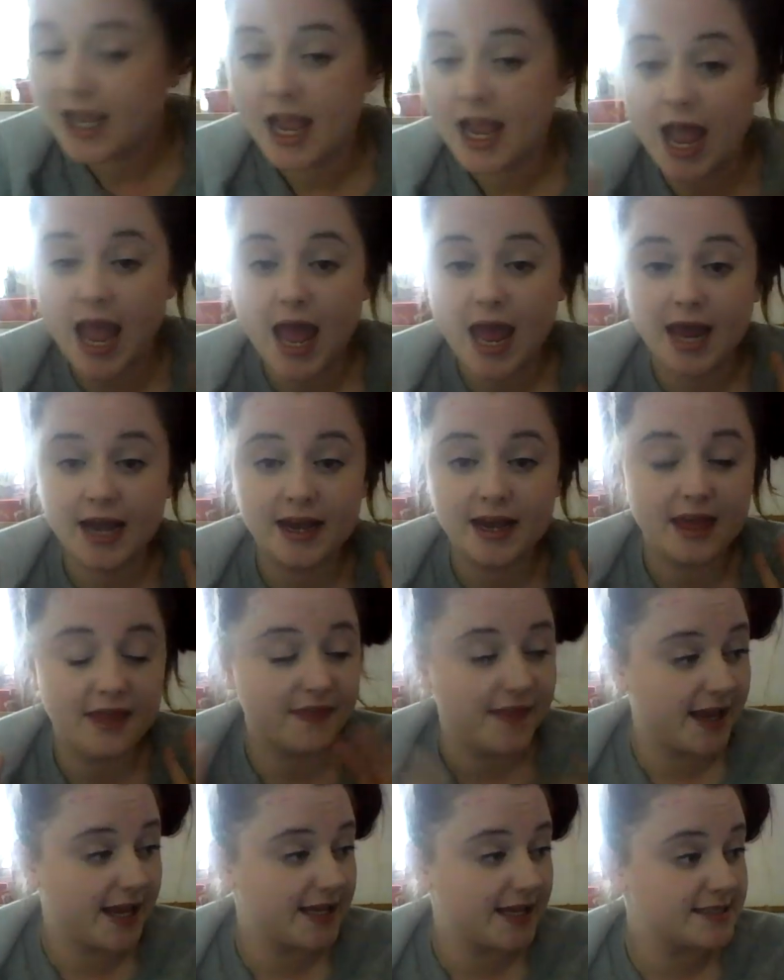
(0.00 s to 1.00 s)
And
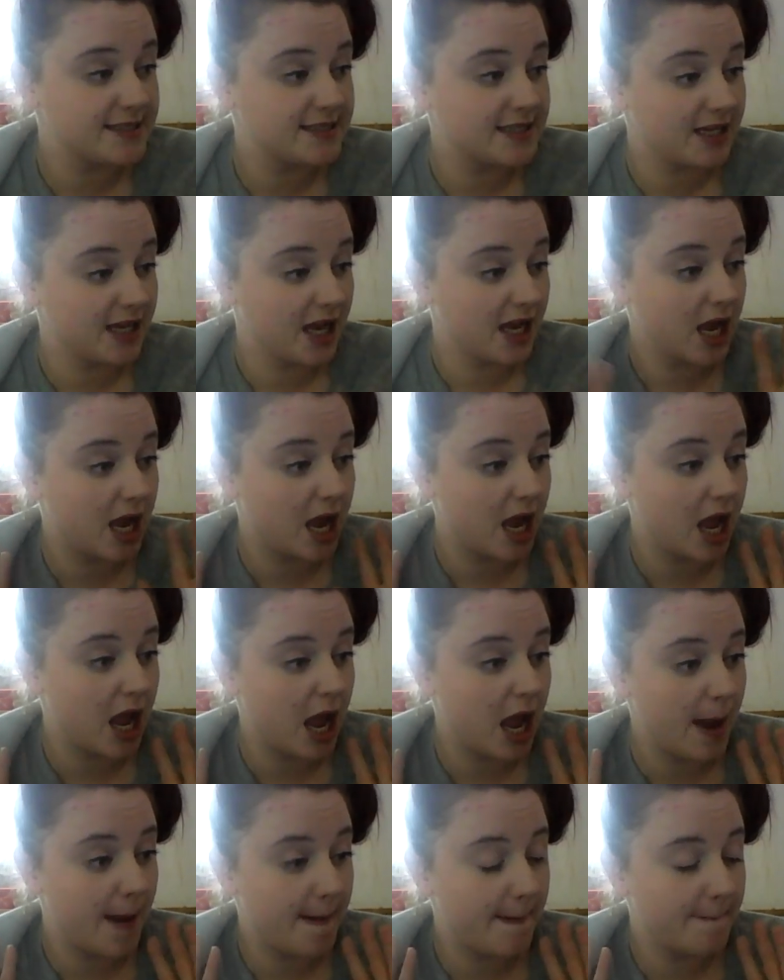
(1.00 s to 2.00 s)
this
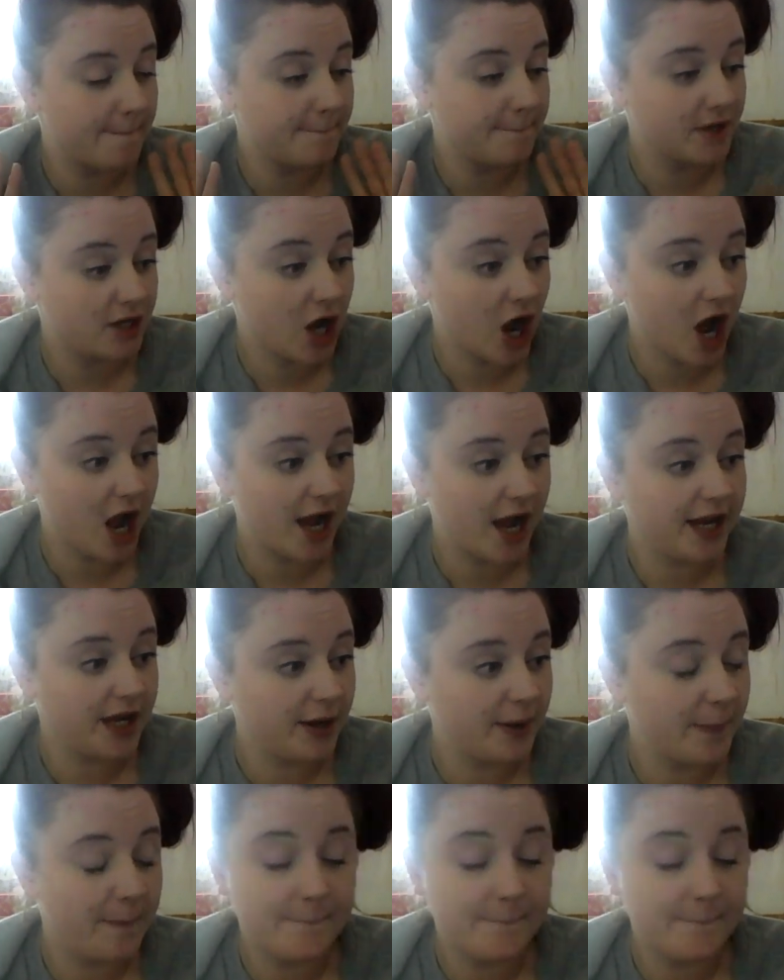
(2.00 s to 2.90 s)
guy,